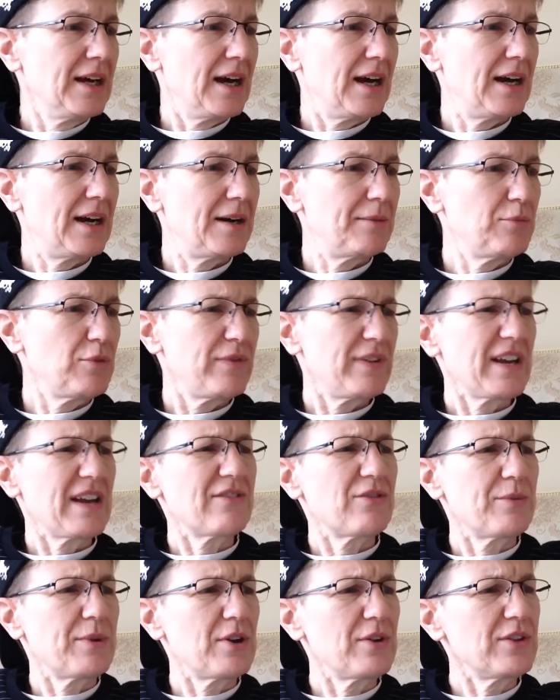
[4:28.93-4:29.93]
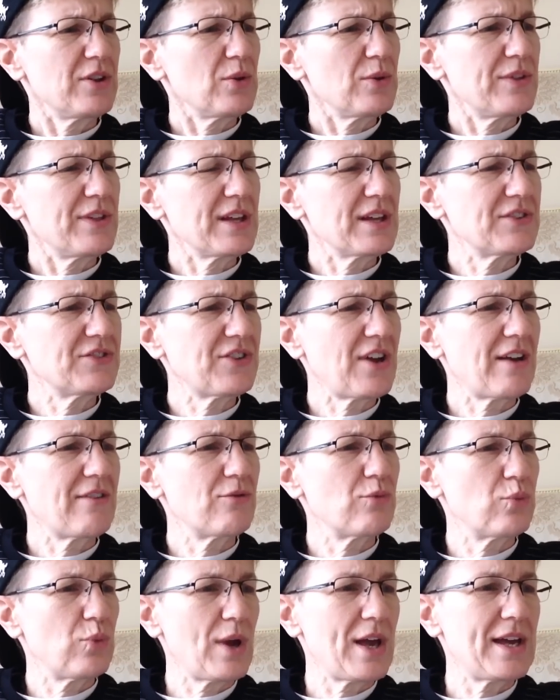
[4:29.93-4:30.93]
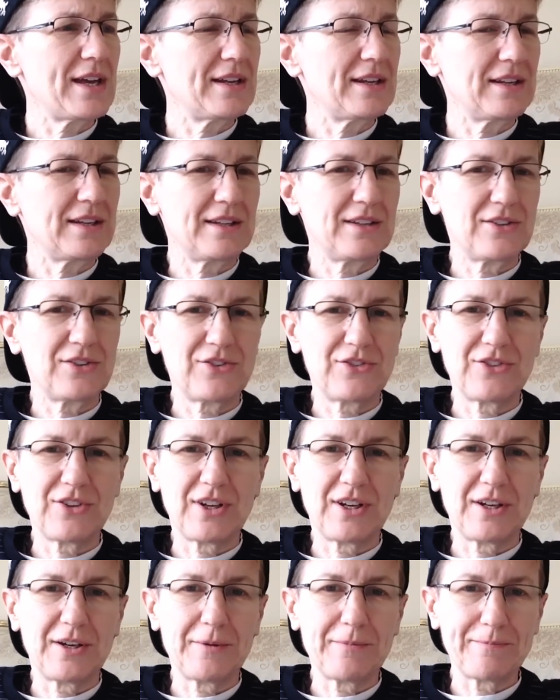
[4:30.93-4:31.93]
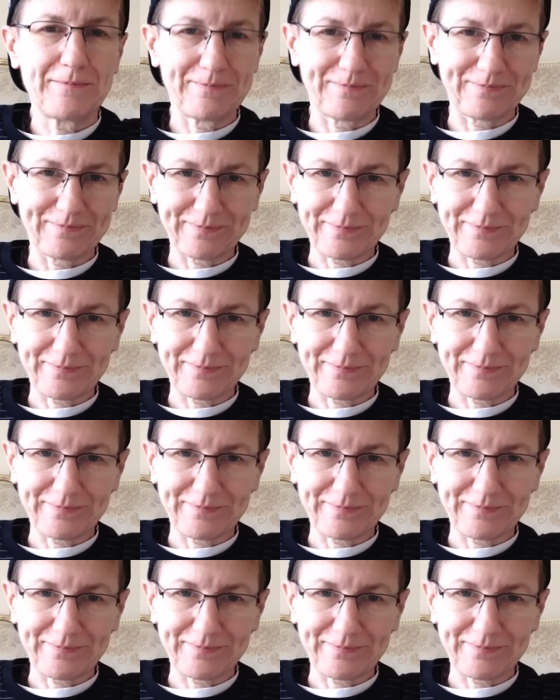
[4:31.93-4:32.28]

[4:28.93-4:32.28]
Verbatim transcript: Uh, moving on from there, the only thing else I've read is um,